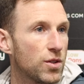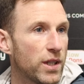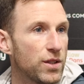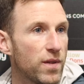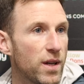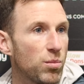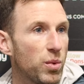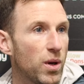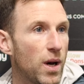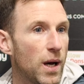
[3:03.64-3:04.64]
strange event,
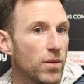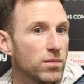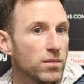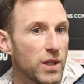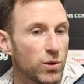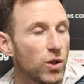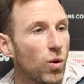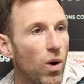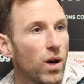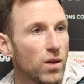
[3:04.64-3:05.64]
but he was in
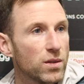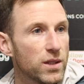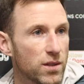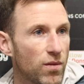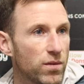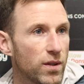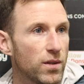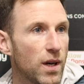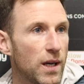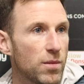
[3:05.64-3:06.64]
quite a lot of
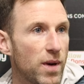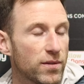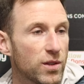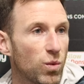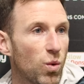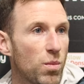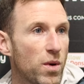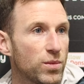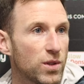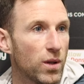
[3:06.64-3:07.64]
discomfort after the warm
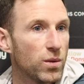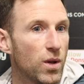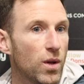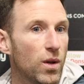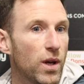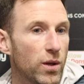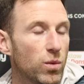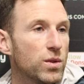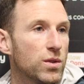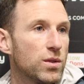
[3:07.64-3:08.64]
up, so it
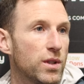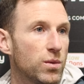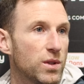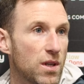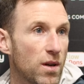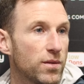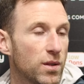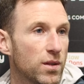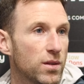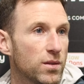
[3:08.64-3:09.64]
was enough
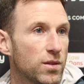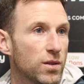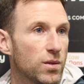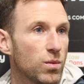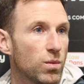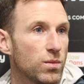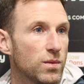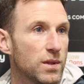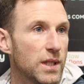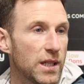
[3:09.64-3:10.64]
to
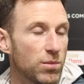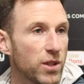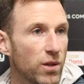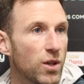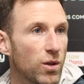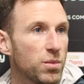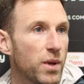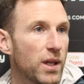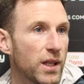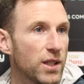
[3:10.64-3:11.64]
need him to go to
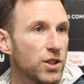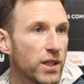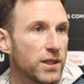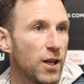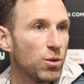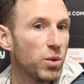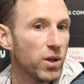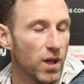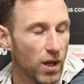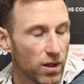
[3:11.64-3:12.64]
hospital and get checked out.
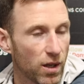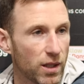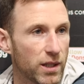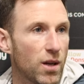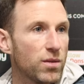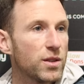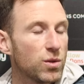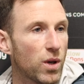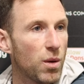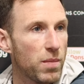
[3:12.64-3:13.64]
But luckily enough, it's
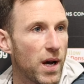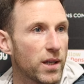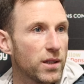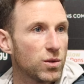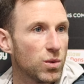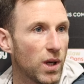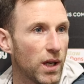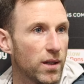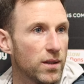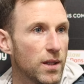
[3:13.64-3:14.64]
all come back. It's all
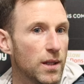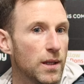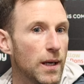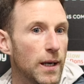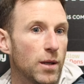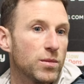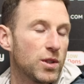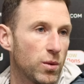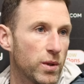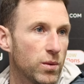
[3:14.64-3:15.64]
clear.
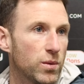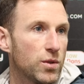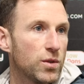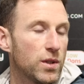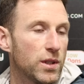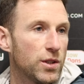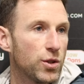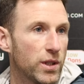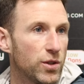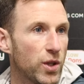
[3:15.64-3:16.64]
So he
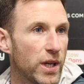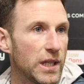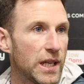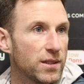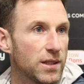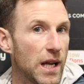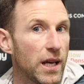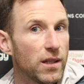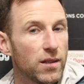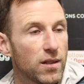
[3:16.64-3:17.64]
joined in training
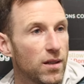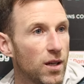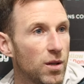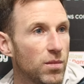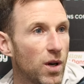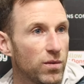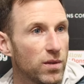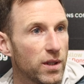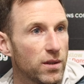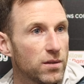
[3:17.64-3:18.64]
yesterday, and
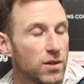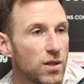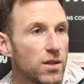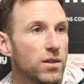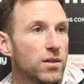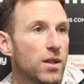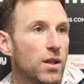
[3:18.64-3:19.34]
hopefully there's nothing